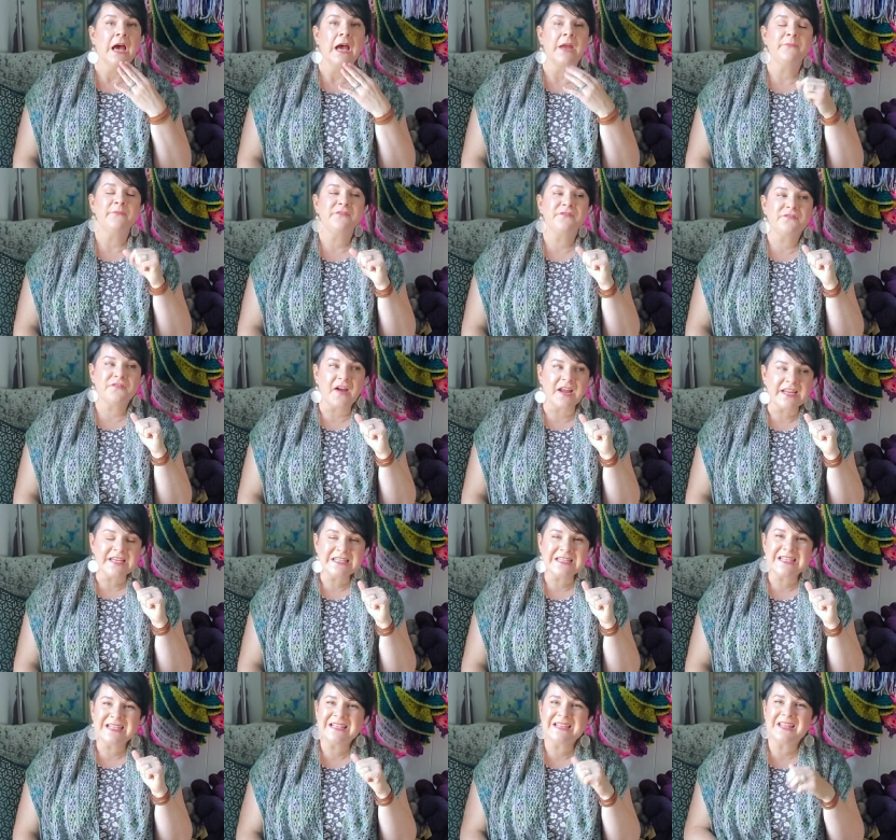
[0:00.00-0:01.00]
I'm
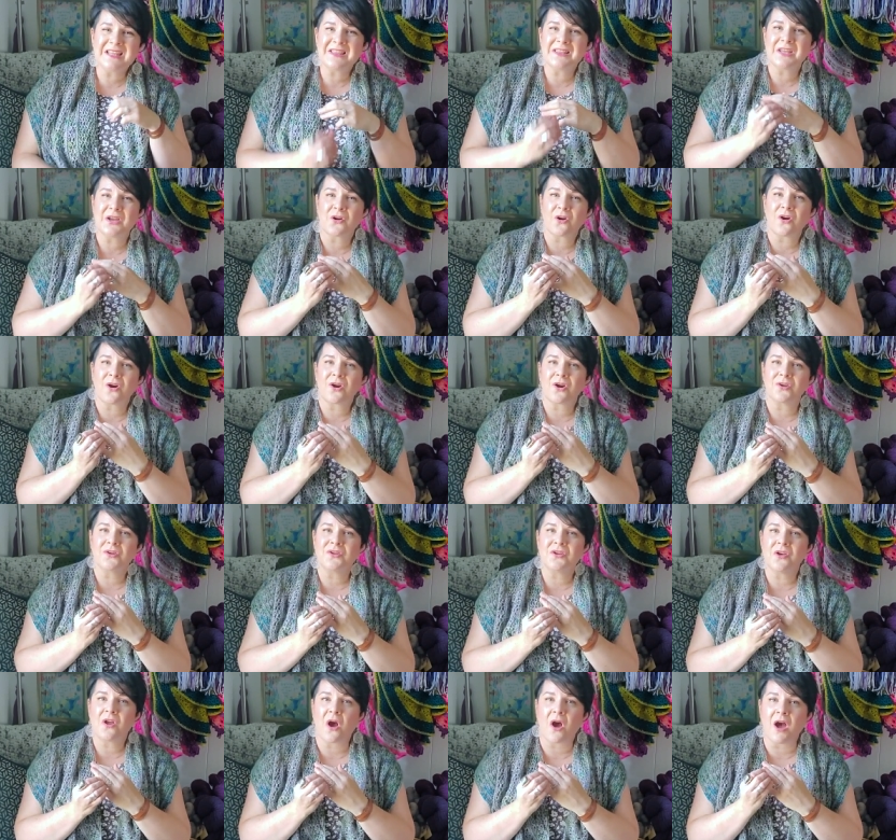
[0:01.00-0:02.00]
finding that there are
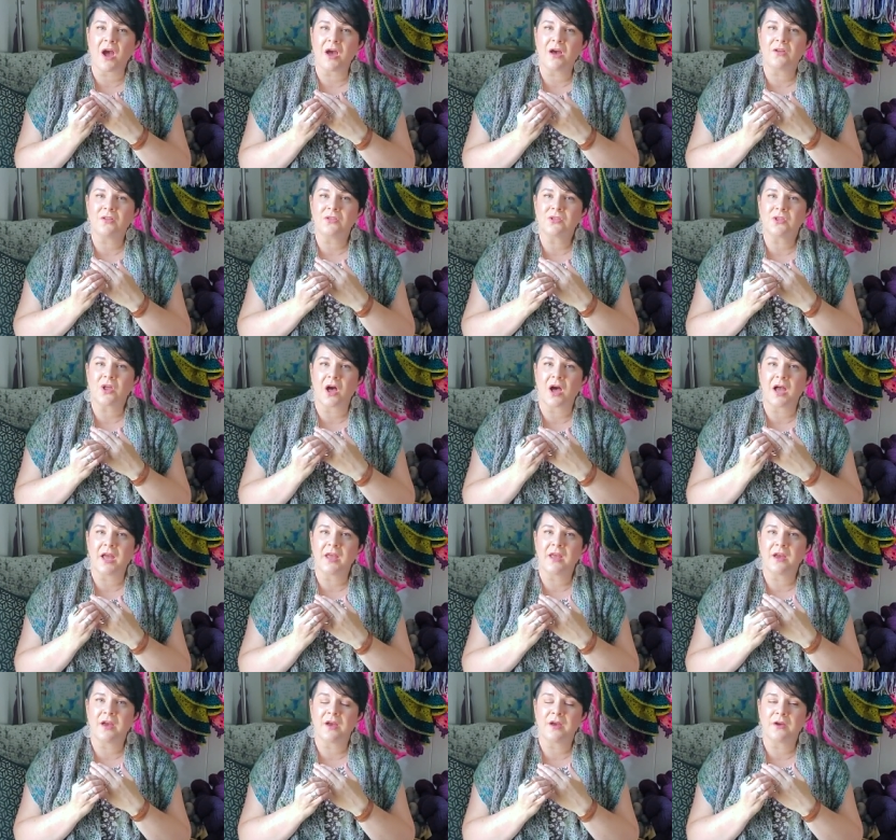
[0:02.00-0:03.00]
not a lot
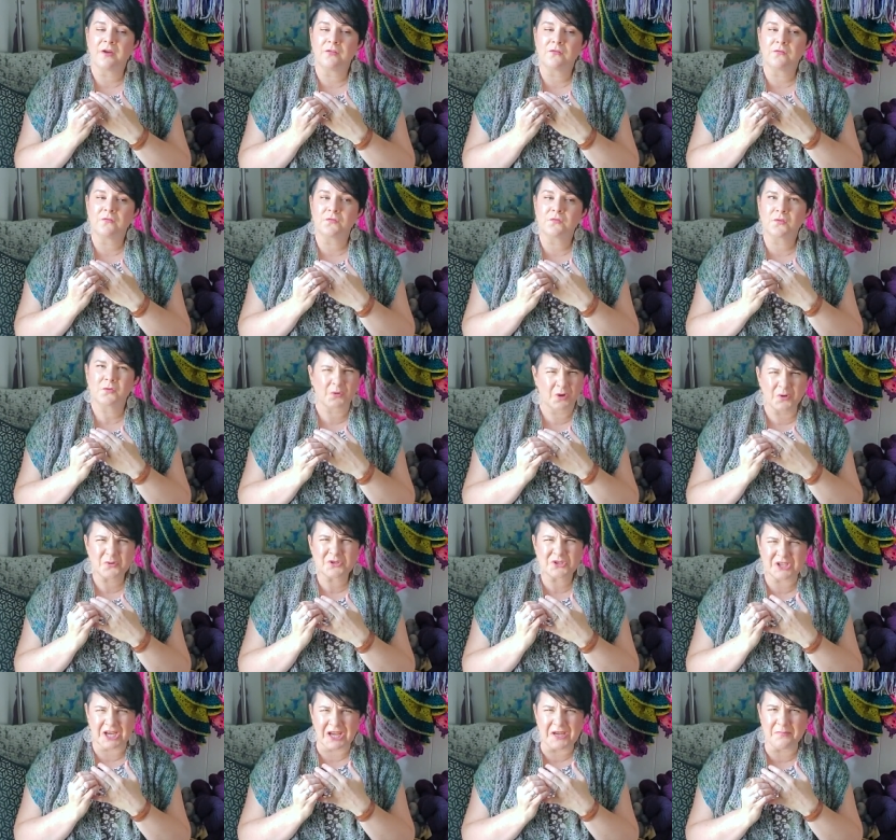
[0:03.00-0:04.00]
of
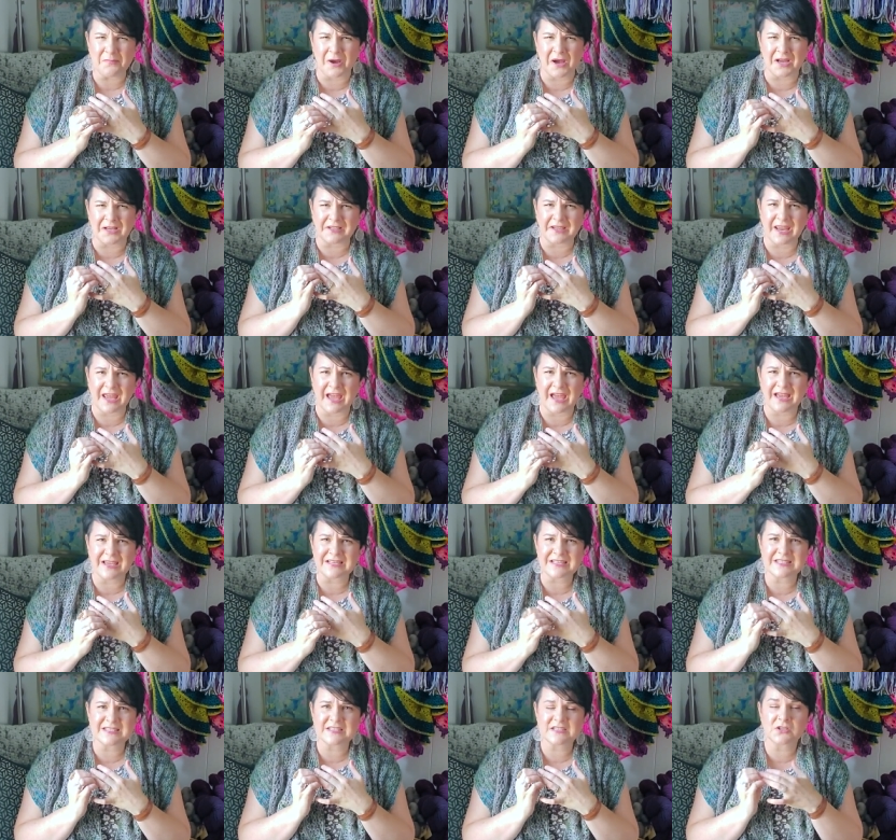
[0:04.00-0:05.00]
crochet
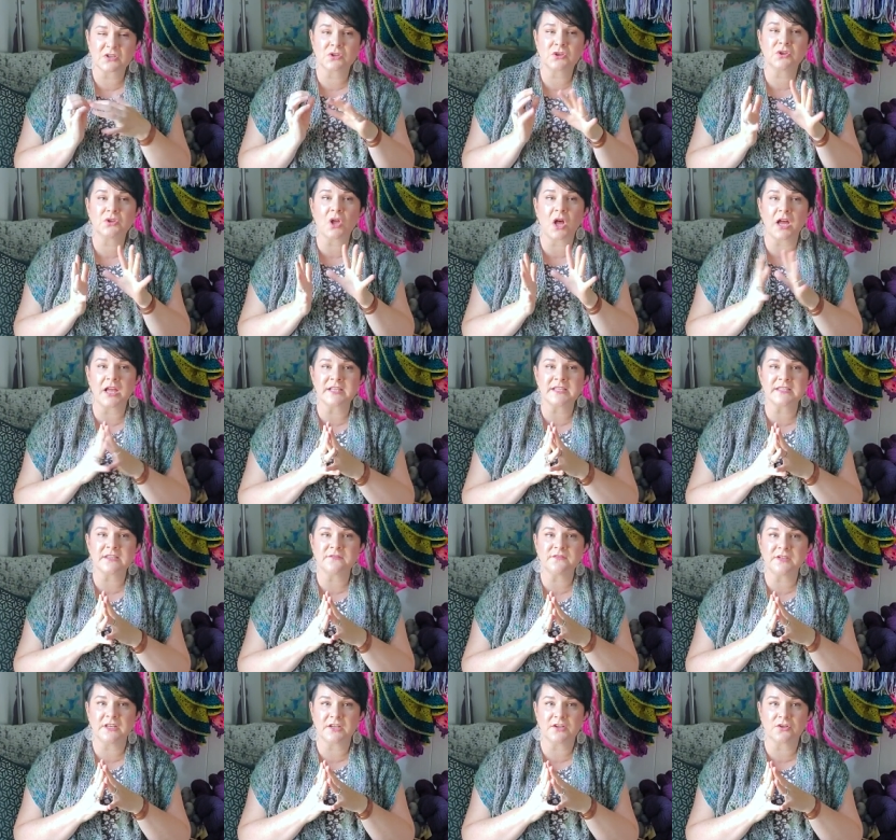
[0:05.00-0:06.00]
podcasts. Lots
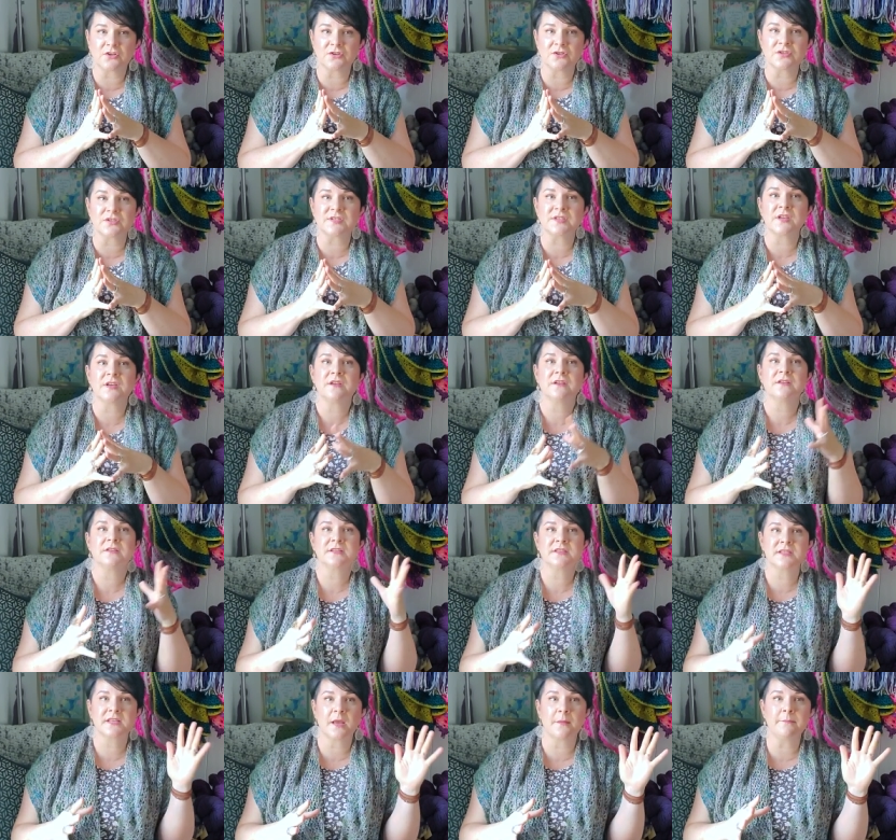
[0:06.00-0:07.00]
of knitters,
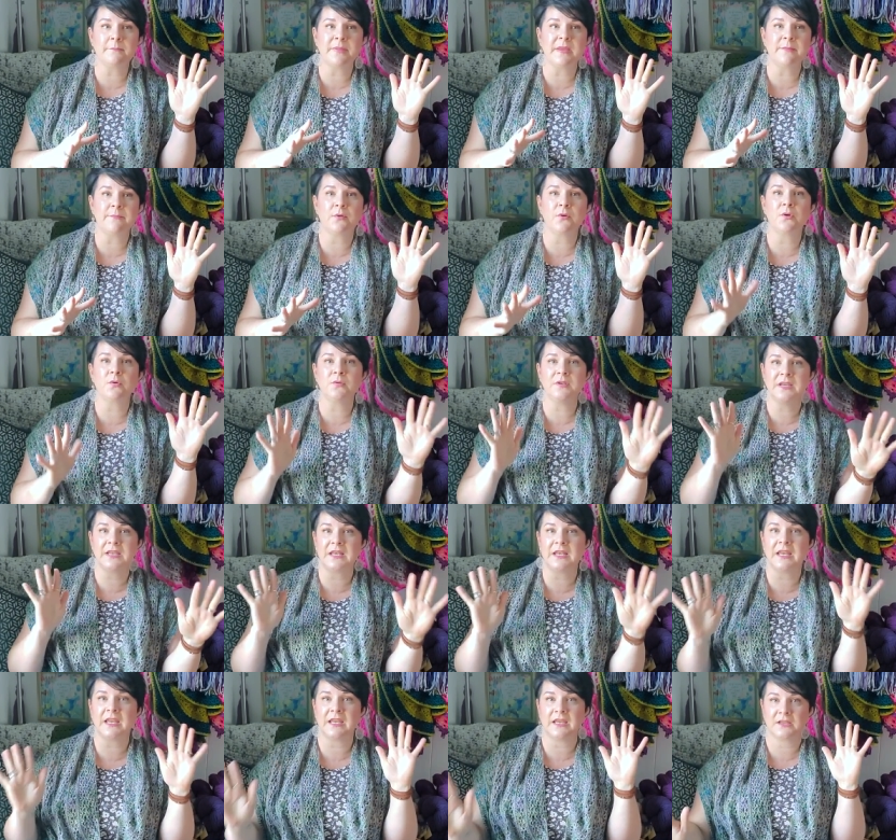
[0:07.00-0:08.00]
some people who
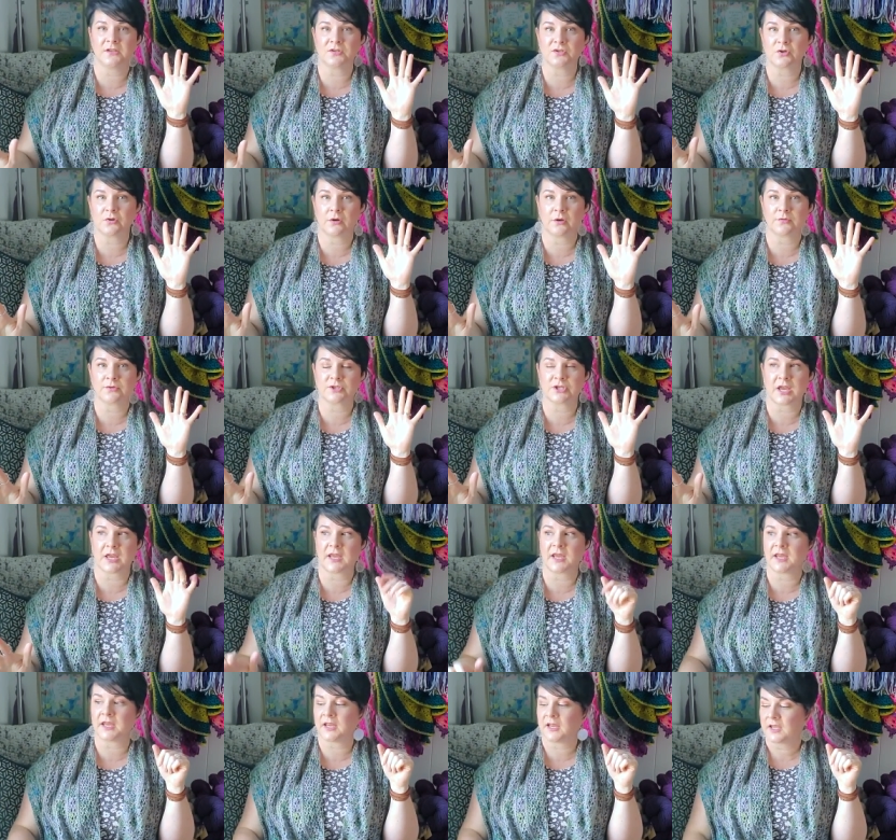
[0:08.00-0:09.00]
knit and
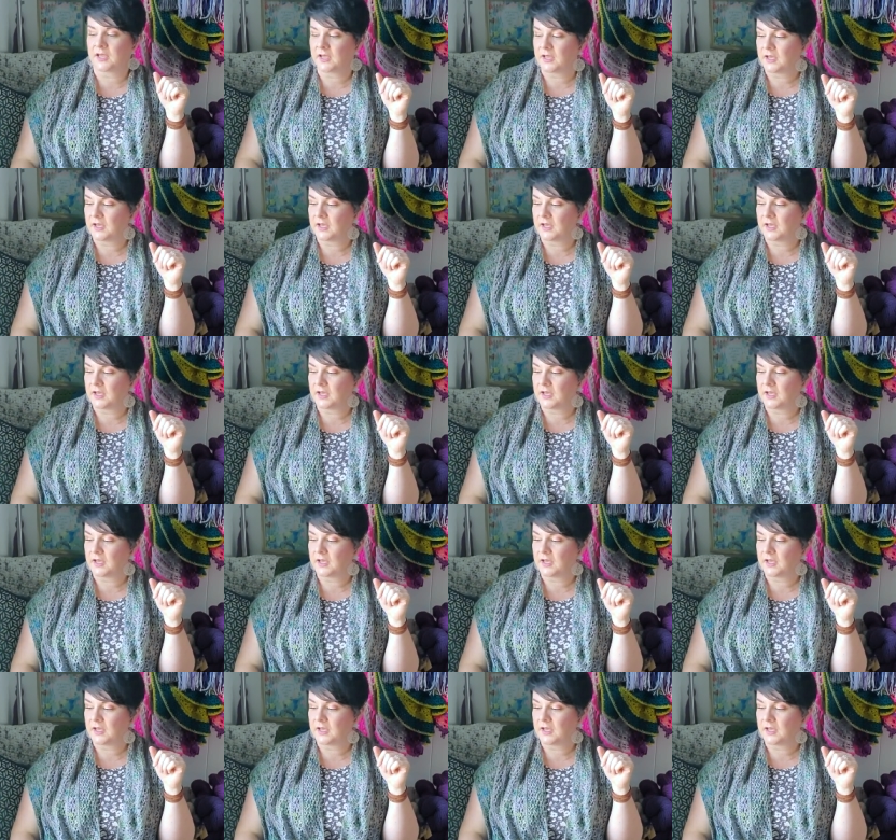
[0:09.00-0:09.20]
crochet.